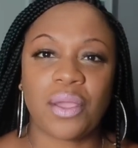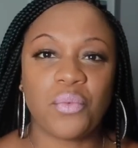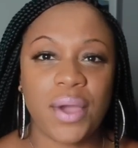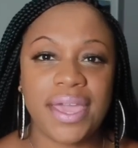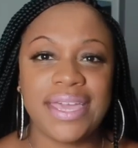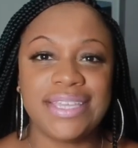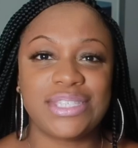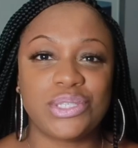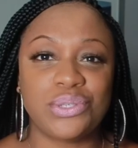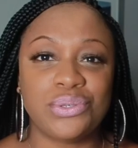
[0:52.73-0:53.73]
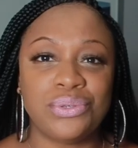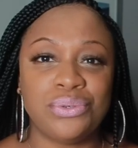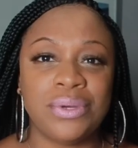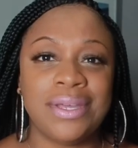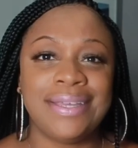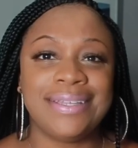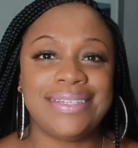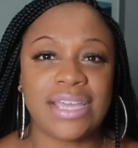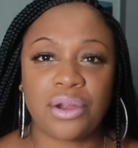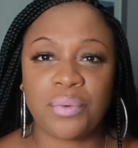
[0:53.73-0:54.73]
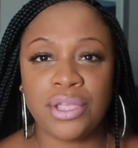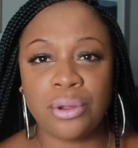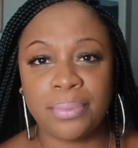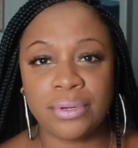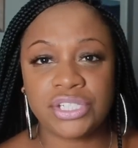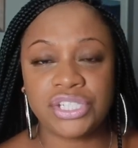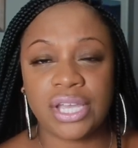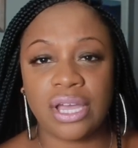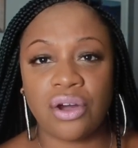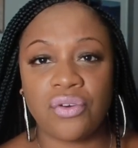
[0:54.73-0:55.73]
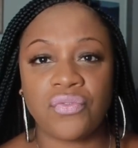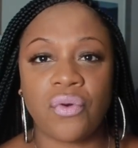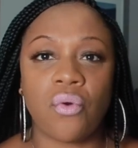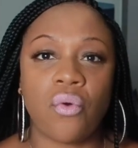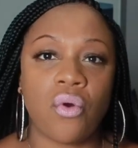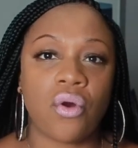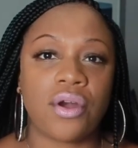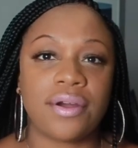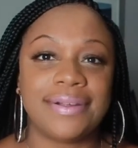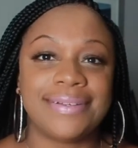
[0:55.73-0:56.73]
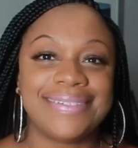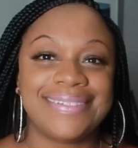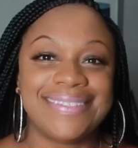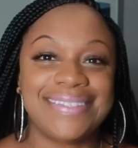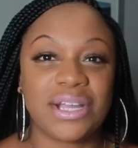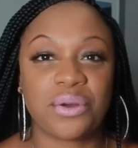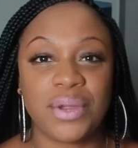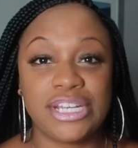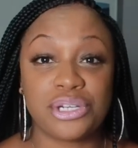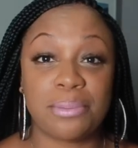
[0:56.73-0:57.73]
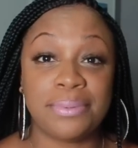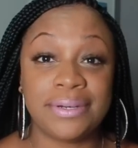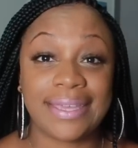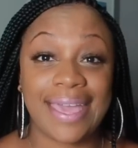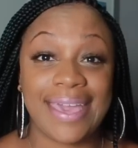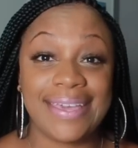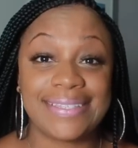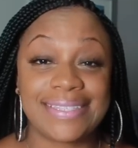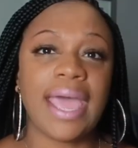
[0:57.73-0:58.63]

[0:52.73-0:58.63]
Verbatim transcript: ways to decorate your bookshelf or decorate your bookcase.